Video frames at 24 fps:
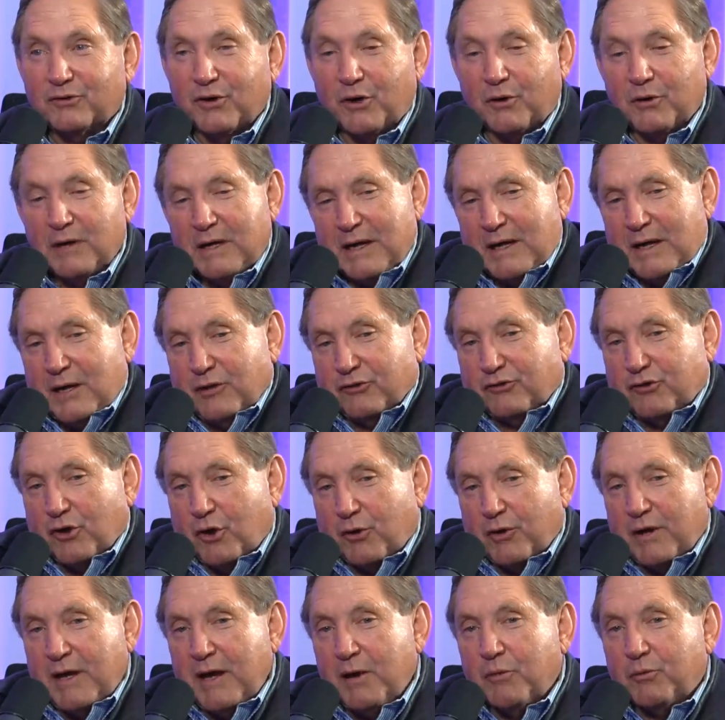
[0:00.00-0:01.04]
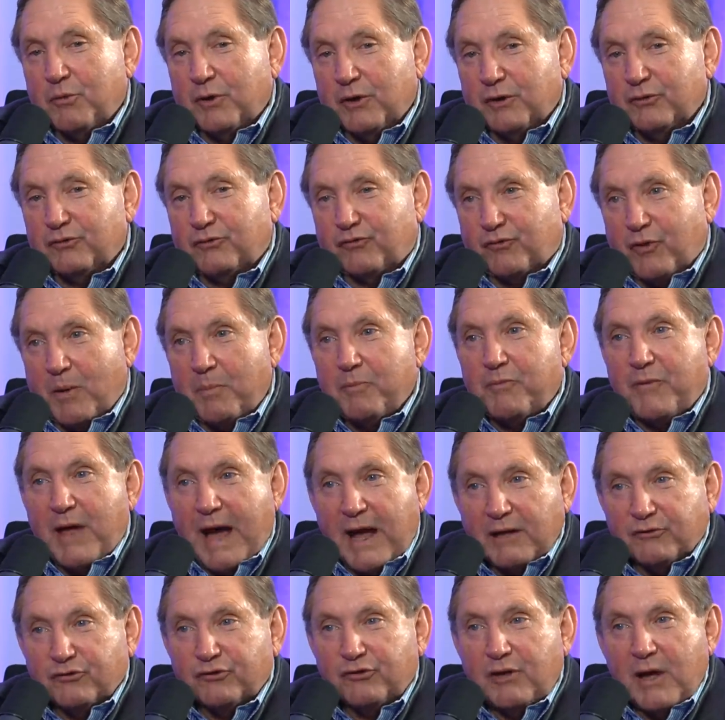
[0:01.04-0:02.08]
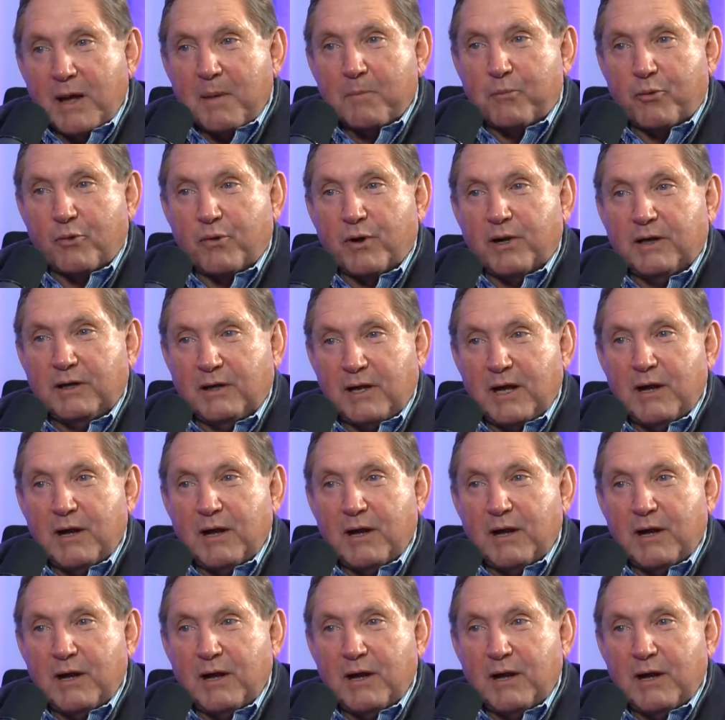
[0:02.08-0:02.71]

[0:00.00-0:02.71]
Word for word: So, so it was, from that standpoint,